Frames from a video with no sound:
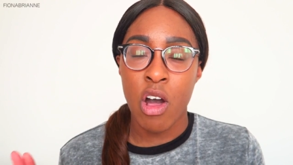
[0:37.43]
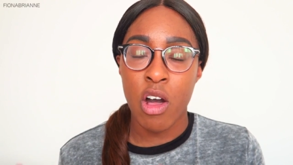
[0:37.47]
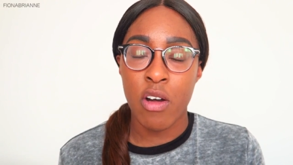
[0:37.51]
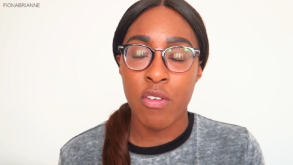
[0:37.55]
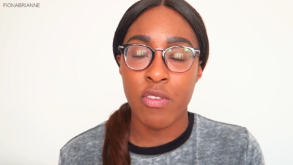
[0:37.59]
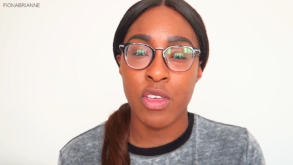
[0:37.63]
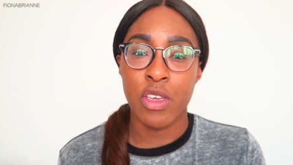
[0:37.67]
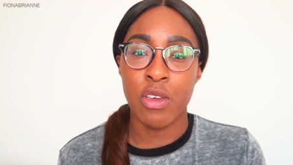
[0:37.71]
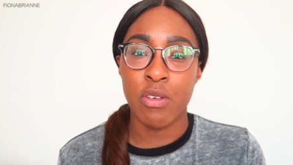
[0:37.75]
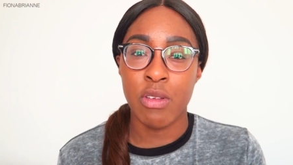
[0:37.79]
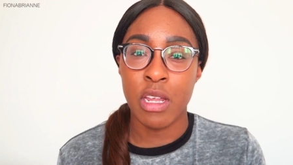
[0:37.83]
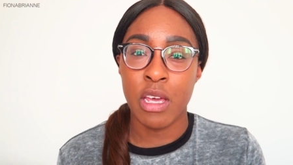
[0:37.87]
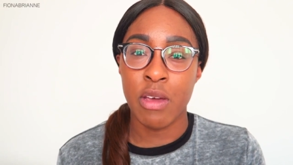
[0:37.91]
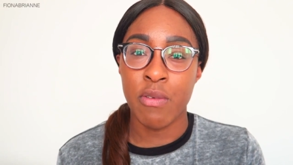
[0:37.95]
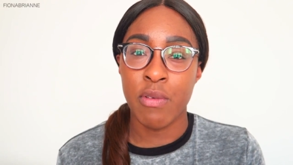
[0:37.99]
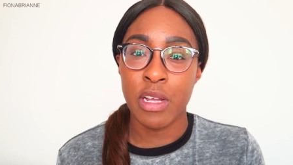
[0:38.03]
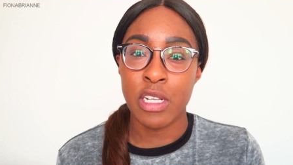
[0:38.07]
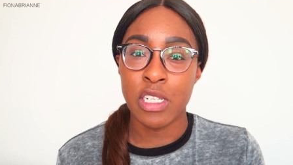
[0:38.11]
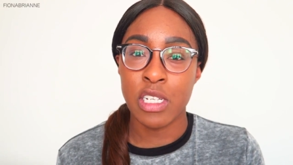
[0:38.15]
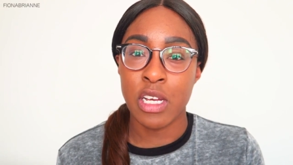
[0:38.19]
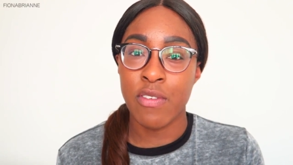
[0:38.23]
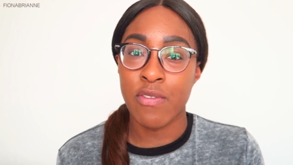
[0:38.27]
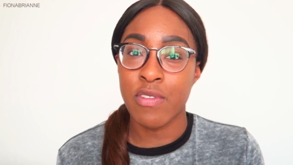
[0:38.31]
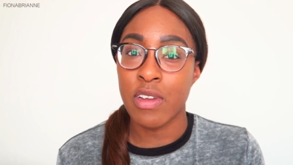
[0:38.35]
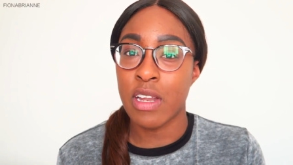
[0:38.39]
of unit
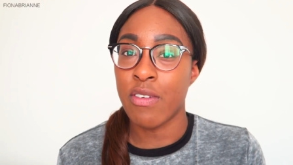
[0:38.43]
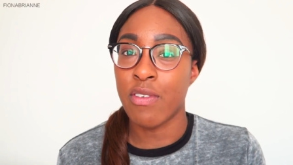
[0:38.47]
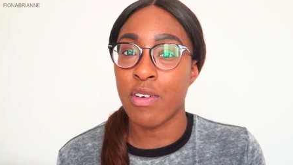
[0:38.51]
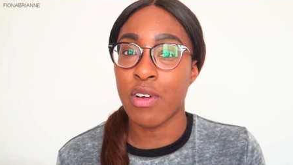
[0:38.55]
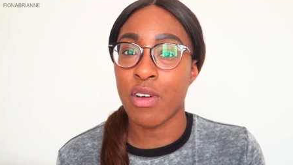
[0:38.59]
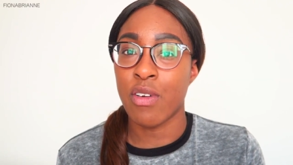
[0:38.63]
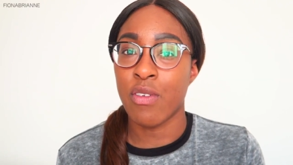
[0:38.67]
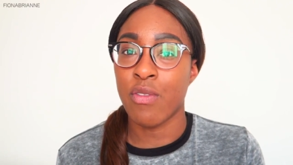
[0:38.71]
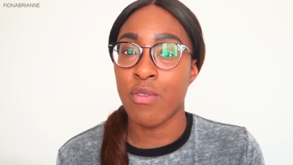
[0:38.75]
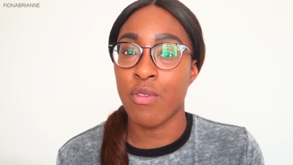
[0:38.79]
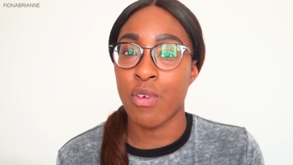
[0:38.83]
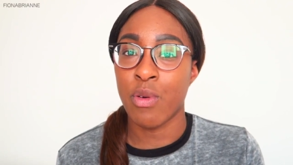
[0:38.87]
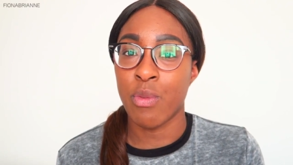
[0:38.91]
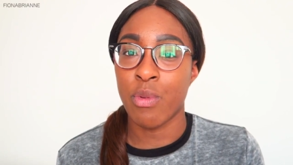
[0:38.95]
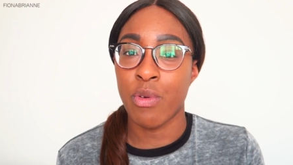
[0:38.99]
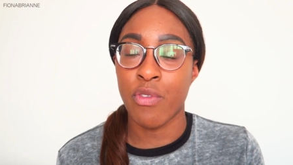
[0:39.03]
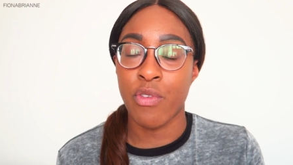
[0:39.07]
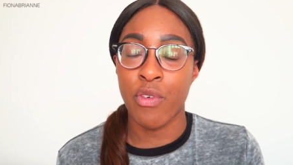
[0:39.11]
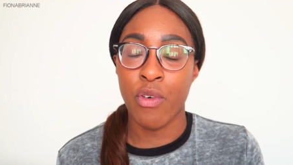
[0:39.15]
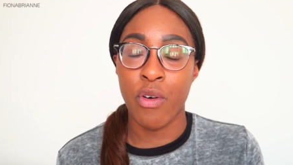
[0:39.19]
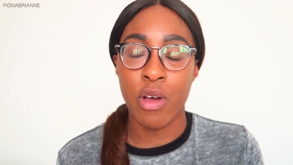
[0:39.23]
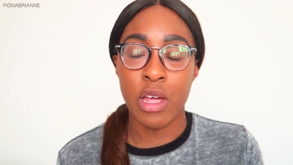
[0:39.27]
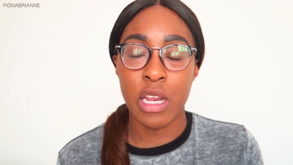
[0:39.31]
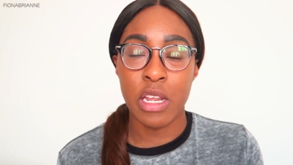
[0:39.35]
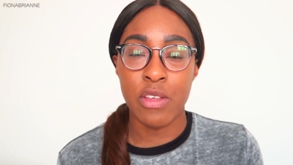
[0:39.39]
which I've never gone for
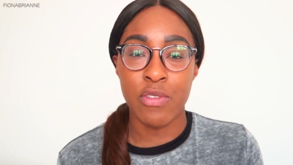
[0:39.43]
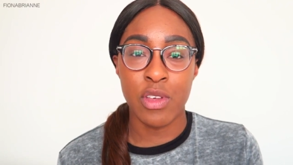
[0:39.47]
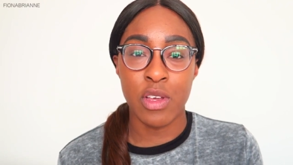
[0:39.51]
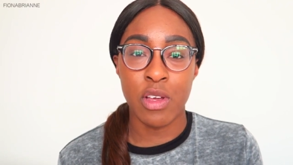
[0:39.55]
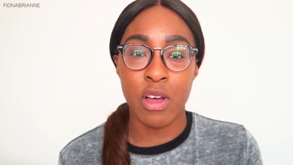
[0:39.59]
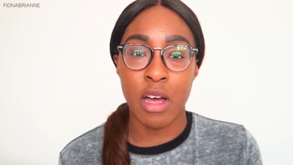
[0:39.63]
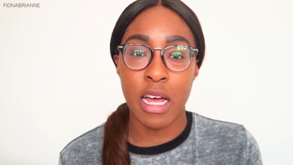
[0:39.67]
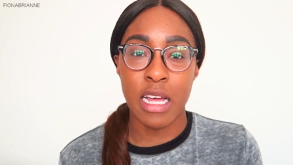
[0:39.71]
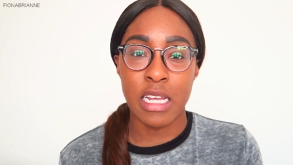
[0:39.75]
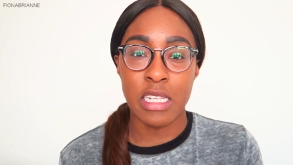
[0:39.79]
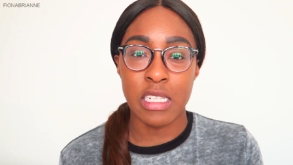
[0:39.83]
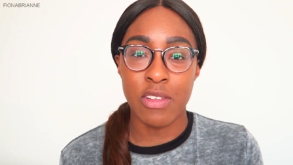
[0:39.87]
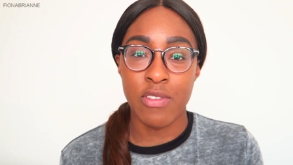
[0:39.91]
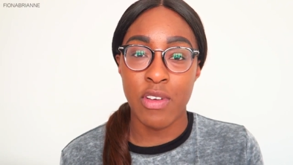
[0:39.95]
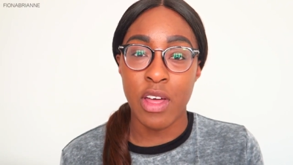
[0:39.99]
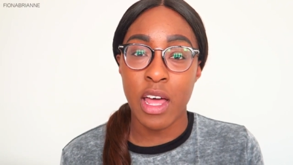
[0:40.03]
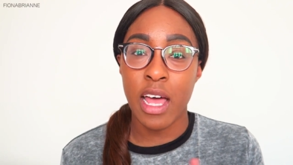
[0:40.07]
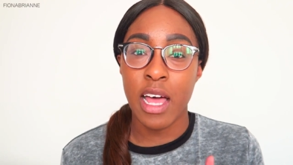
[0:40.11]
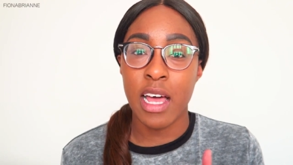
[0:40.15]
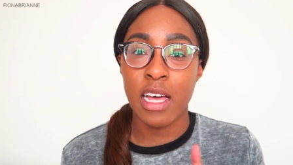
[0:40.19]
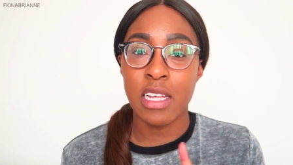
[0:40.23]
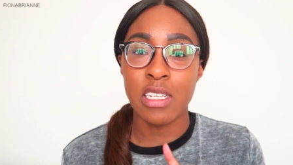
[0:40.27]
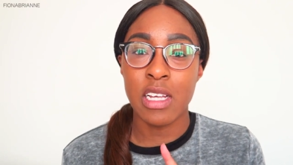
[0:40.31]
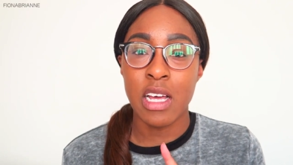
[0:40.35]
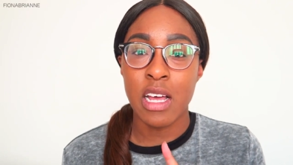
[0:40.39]
before, and if you guys have
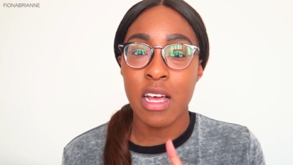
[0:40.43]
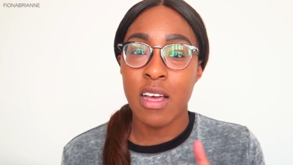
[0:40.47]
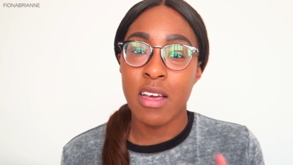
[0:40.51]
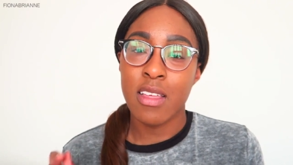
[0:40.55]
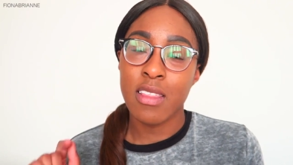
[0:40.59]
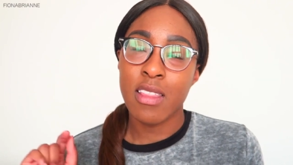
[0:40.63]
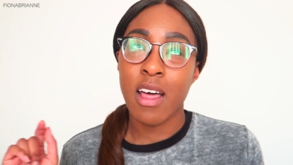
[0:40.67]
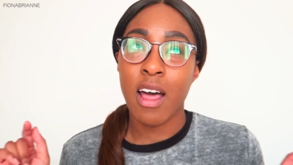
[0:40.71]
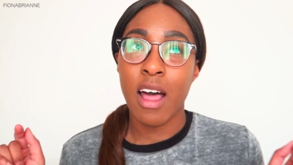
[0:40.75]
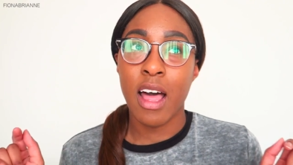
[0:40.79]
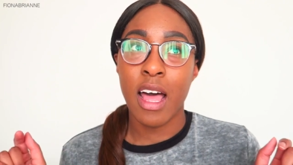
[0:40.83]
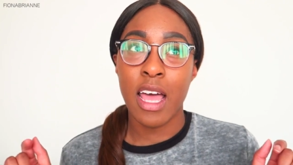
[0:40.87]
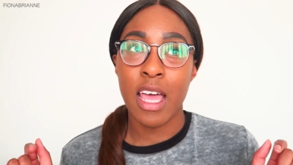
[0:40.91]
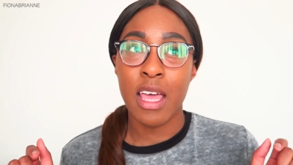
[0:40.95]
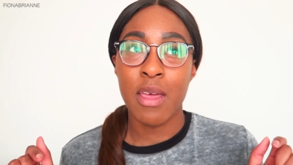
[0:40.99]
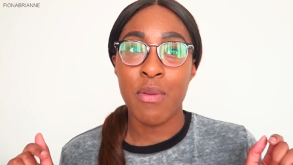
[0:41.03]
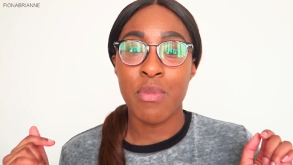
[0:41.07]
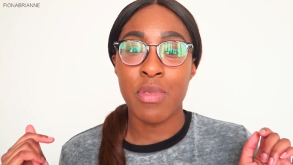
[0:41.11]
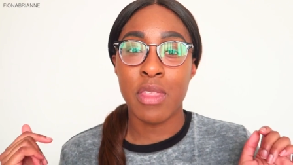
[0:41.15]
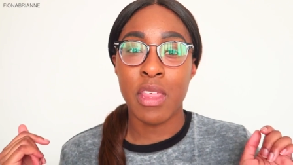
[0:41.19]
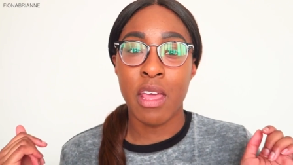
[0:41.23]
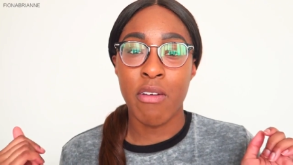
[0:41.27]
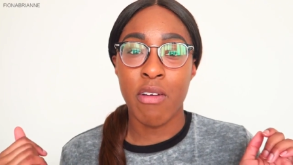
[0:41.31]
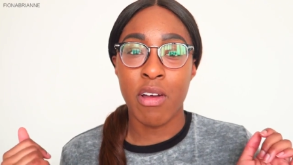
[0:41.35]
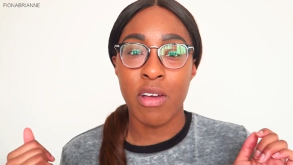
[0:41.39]
heard the
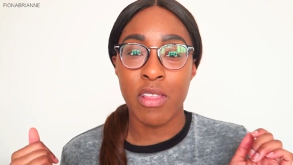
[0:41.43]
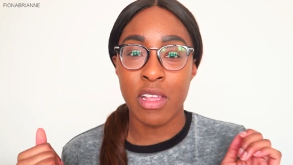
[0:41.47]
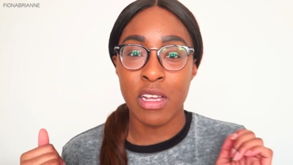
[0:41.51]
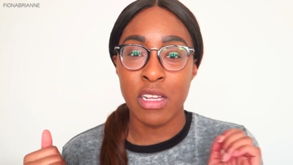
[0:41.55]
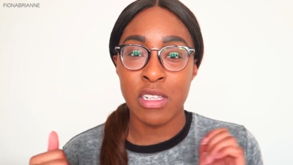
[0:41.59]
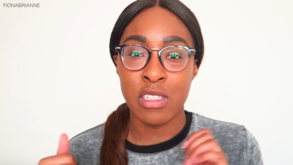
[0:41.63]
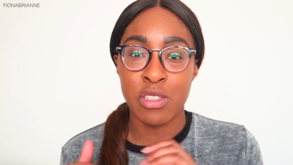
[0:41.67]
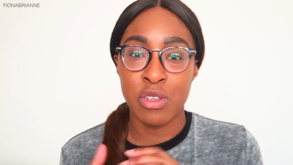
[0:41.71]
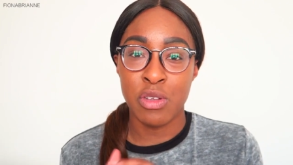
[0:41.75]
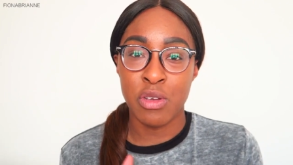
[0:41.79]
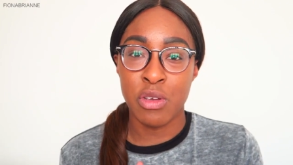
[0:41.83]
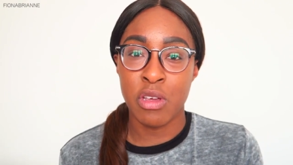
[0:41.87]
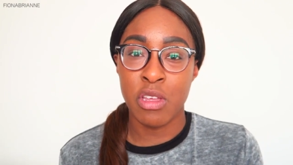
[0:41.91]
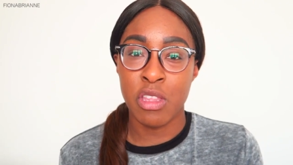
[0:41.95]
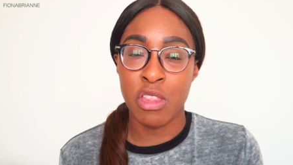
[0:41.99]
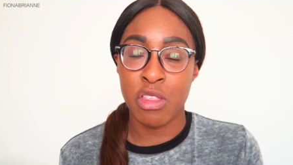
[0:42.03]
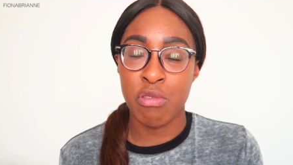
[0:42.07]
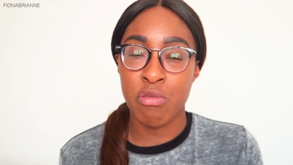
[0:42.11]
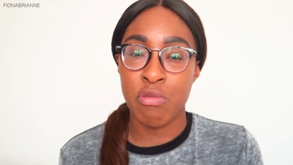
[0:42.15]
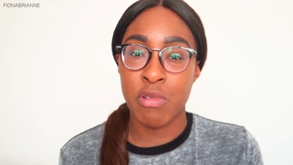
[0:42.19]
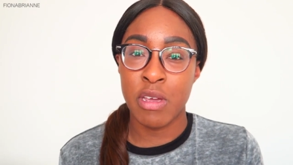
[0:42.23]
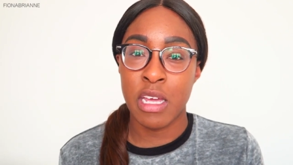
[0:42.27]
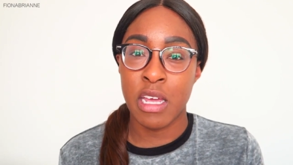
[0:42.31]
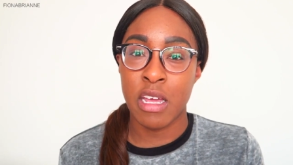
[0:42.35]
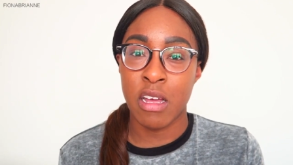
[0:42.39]
hype, there are these new
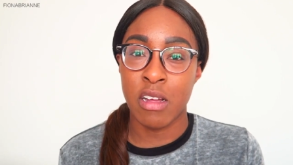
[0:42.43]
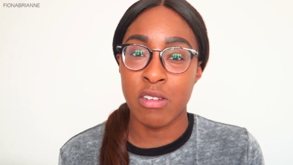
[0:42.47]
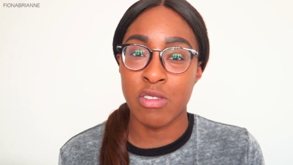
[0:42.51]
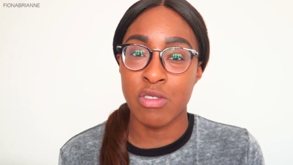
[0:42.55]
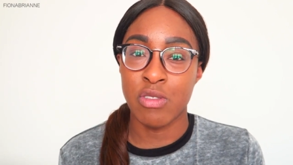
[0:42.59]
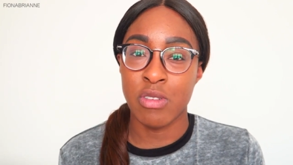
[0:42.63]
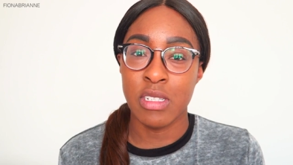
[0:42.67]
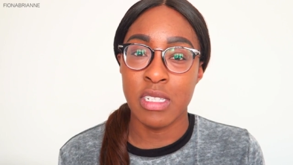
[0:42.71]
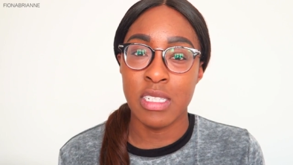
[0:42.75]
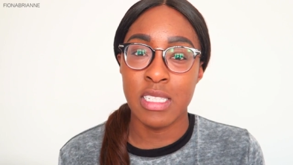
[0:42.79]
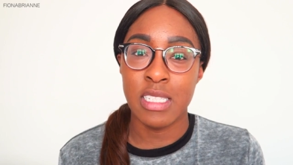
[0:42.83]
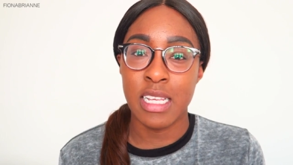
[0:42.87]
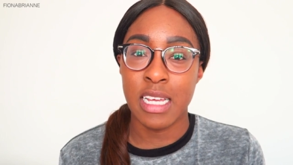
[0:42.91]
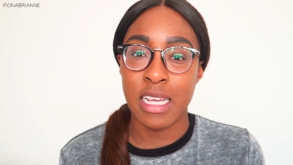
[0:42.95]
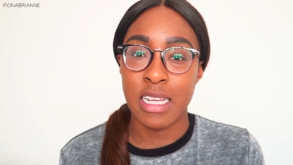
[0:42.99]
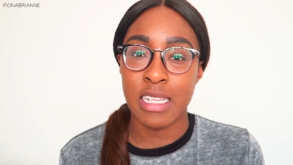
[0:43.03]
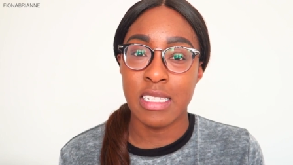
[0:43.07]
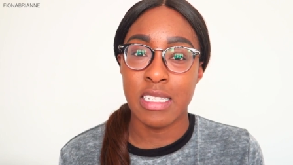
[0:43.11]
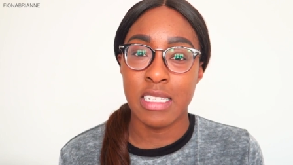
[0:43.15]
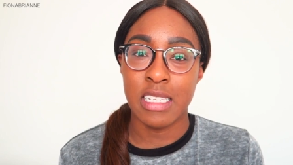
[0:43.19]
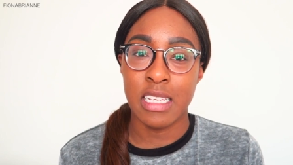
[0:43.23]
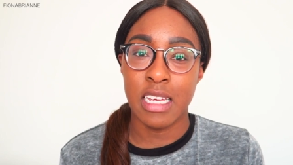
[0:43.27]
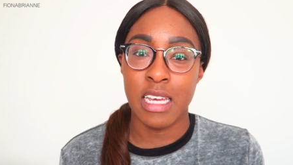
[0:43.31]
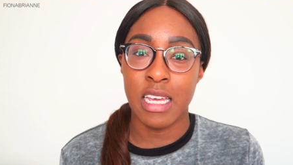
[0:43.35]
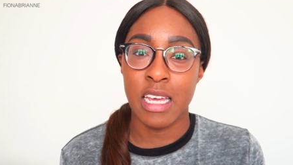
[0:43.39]

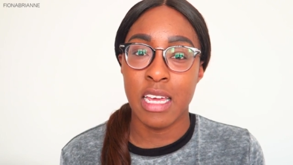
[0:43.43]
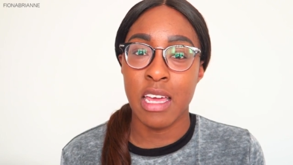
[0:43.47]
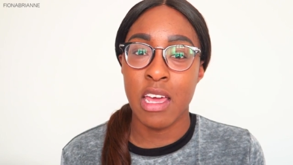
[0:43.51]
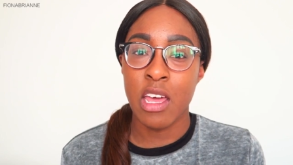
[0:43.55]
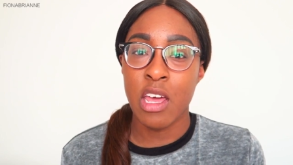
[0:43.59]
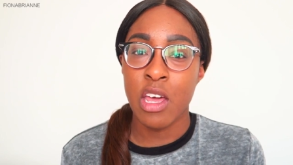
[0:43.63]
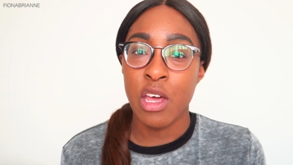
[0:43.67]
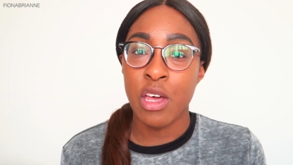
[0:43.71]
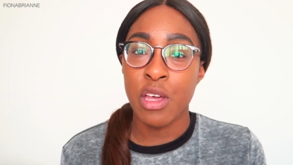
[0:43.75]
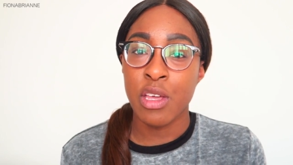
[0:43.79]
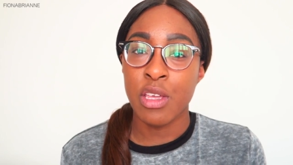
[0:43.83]
360